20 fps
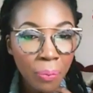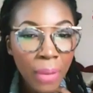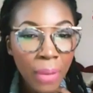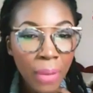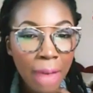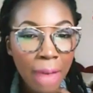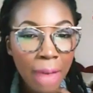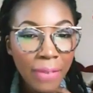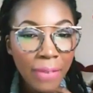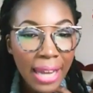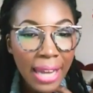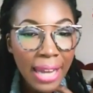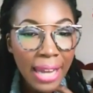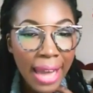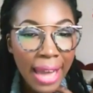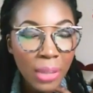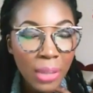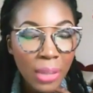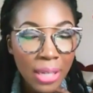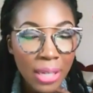I feel
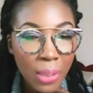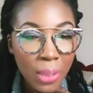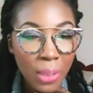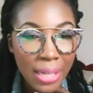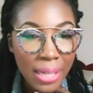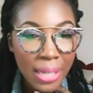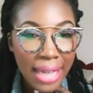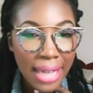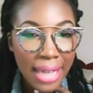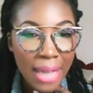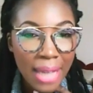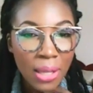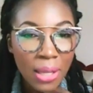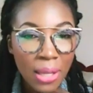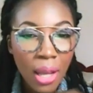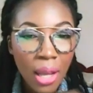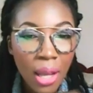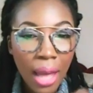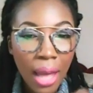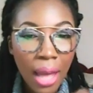like 2020 has
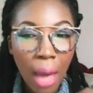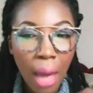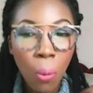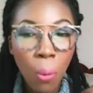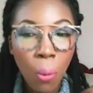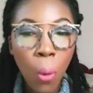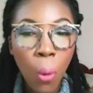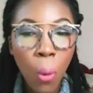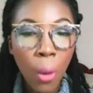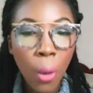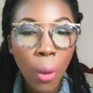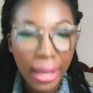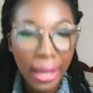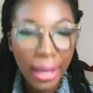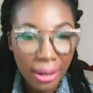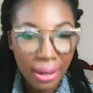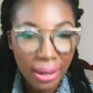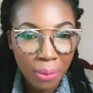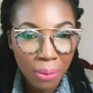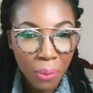
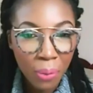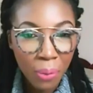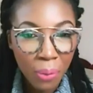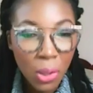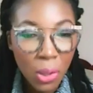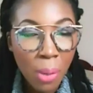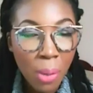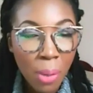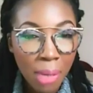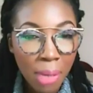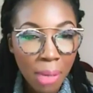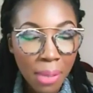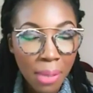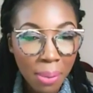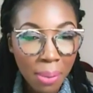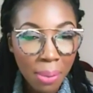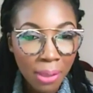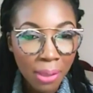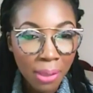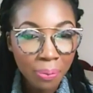awoken so many
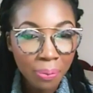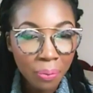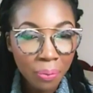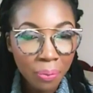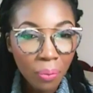people